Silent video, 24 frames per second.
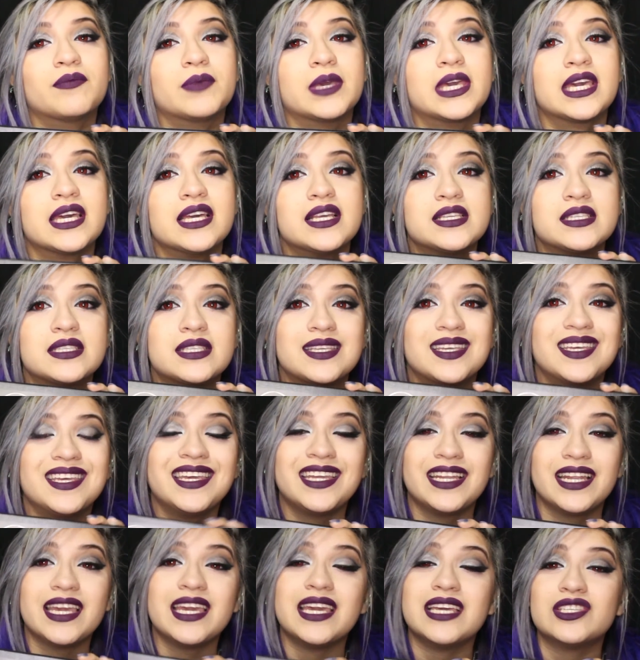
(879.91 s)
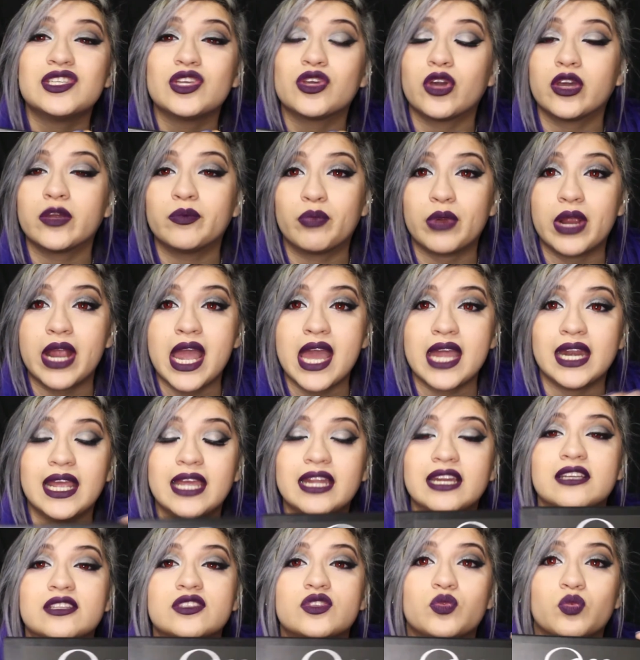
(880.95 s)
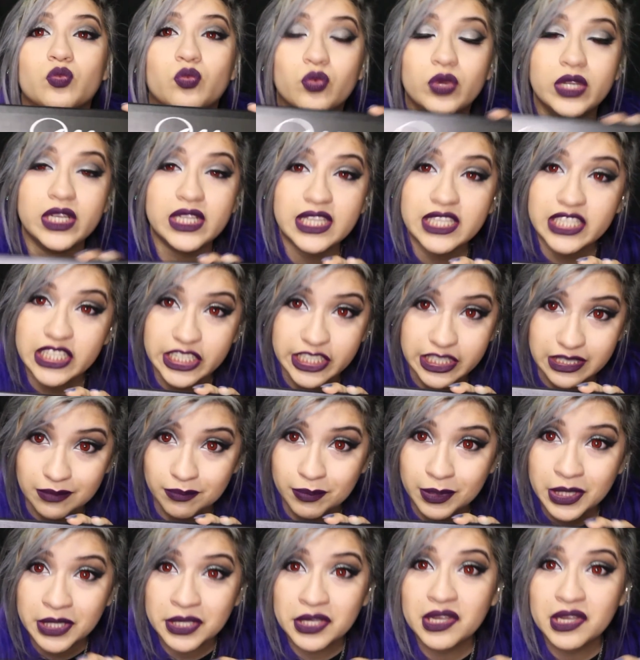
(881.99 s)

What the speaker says: because it is a good brand and it's really cheap,